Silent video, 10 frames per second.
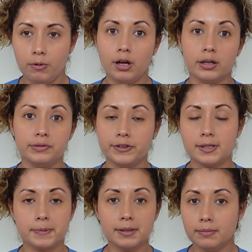Well, if
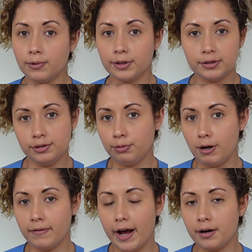it's been more than
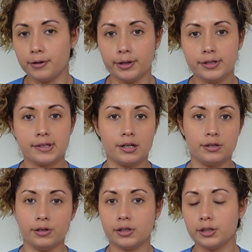12 hours and
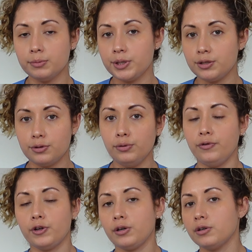you're gonna be due
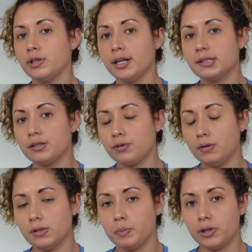for your next
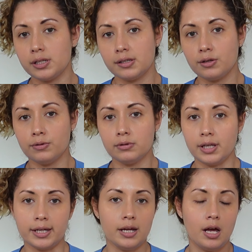dose pretty soon,
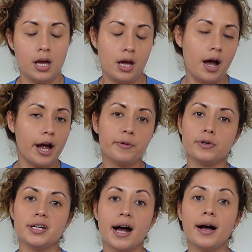then I
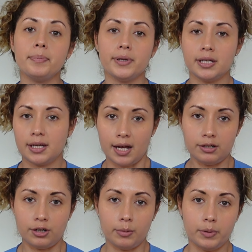would not play
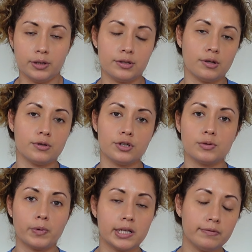catch up. So
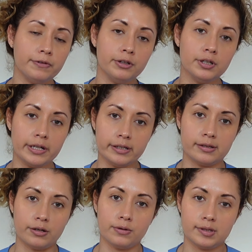just wait for your next
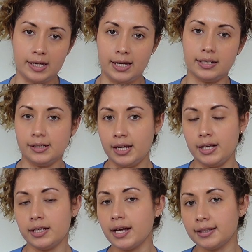dose and
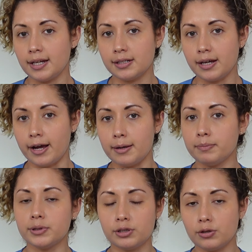take it at that time,
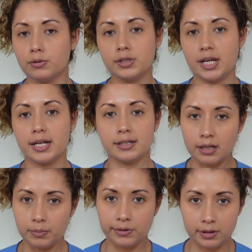but don't take
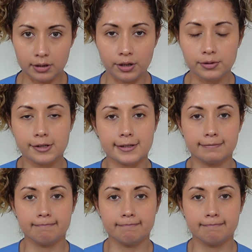double the dose.